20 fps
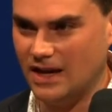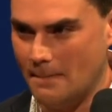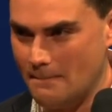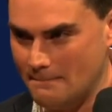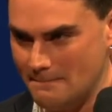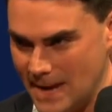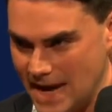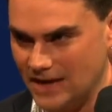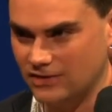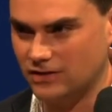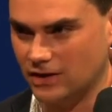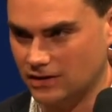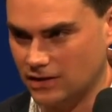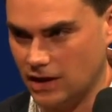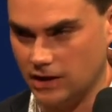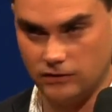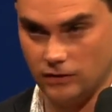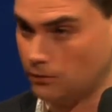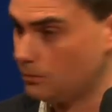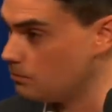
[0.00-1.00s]
an amazing,
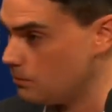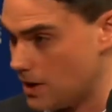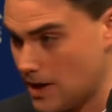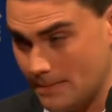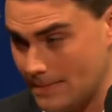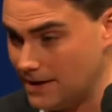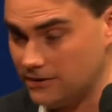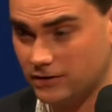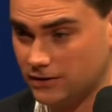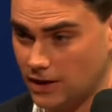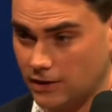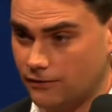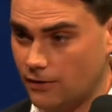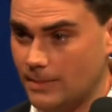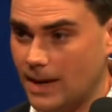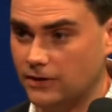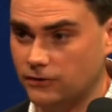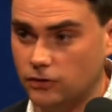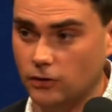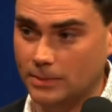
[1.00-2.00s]
it's a, an amazing thing for
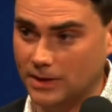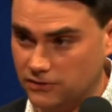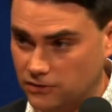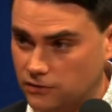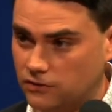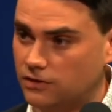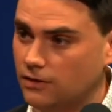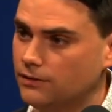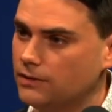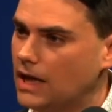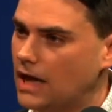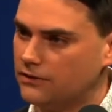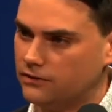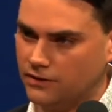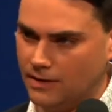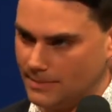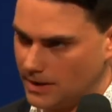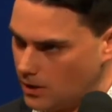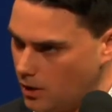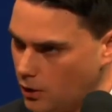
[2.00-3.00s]
men too, because it civilizes
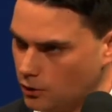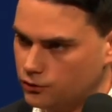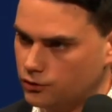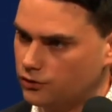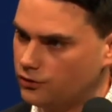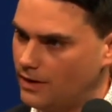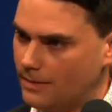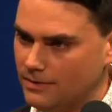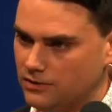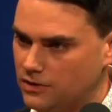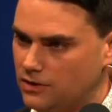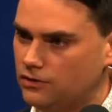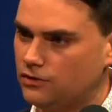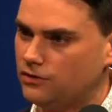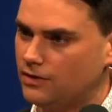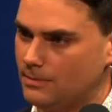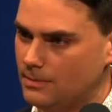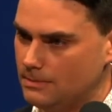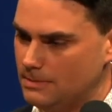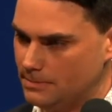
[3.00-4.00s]
them, it cultures them, it
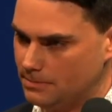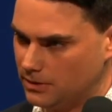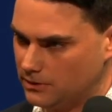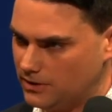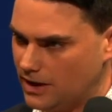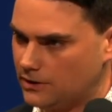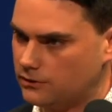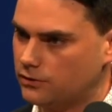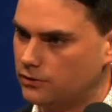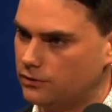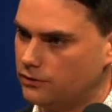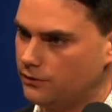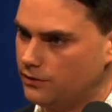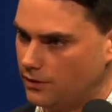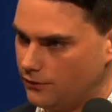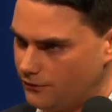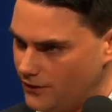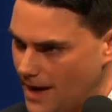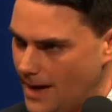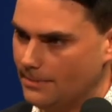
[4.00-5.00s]
teaches them to be protectors of
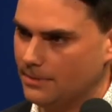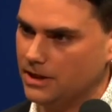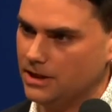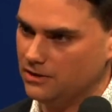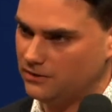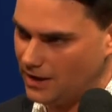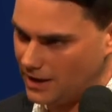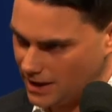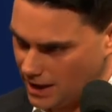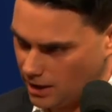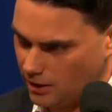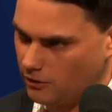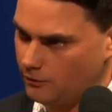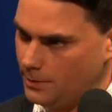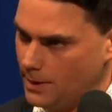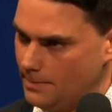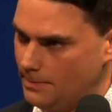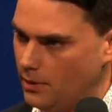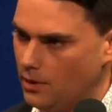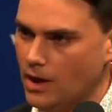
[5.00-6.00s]
their family and to take care of
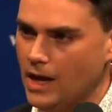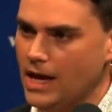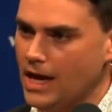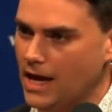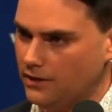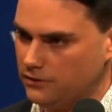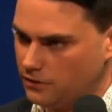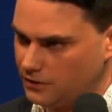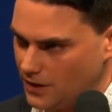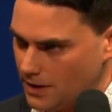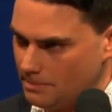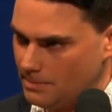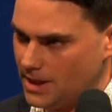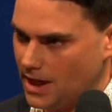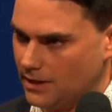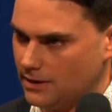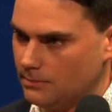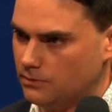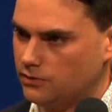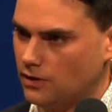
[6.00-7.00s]
people and to think
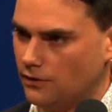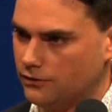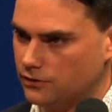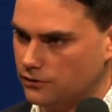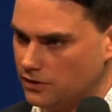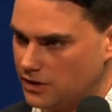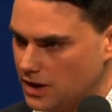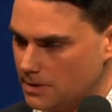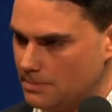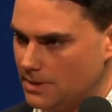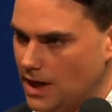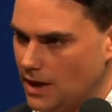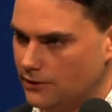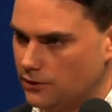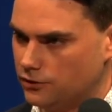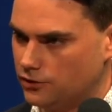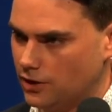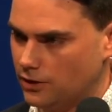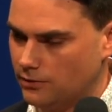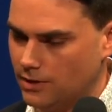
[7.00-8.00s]
beyond themselves and to think beyond
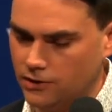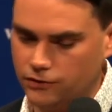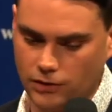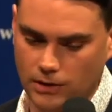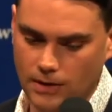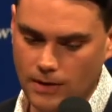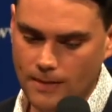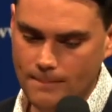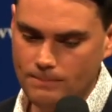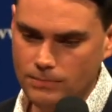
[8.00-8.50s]
their generation.